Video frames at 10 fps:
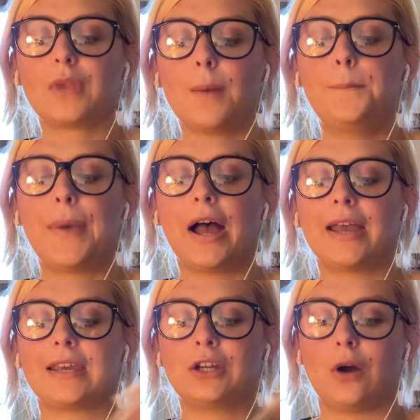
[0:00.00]

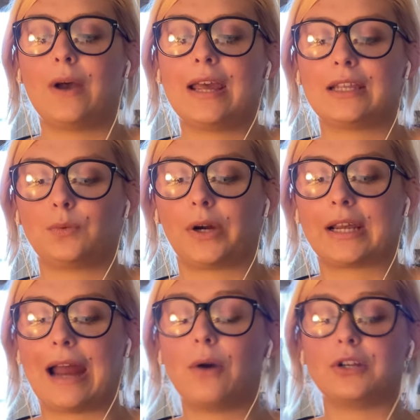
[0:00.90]
But you know what? It's
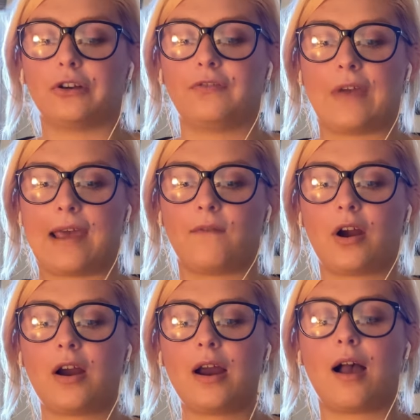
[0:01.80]
working out in your
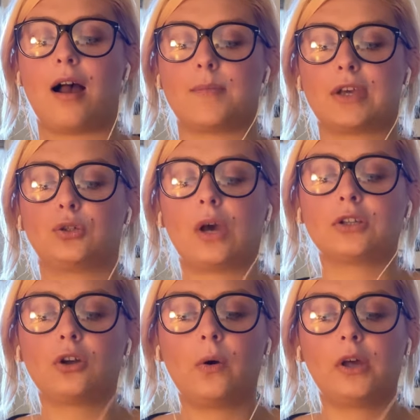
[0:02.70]
favor because you
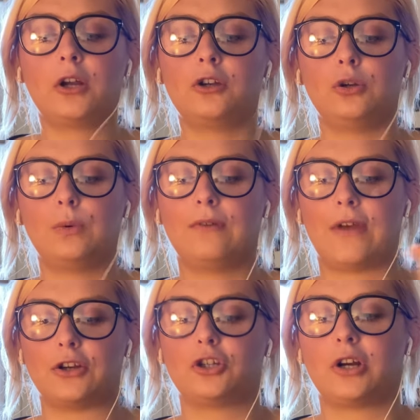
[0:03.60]
guys are going on a new adventure.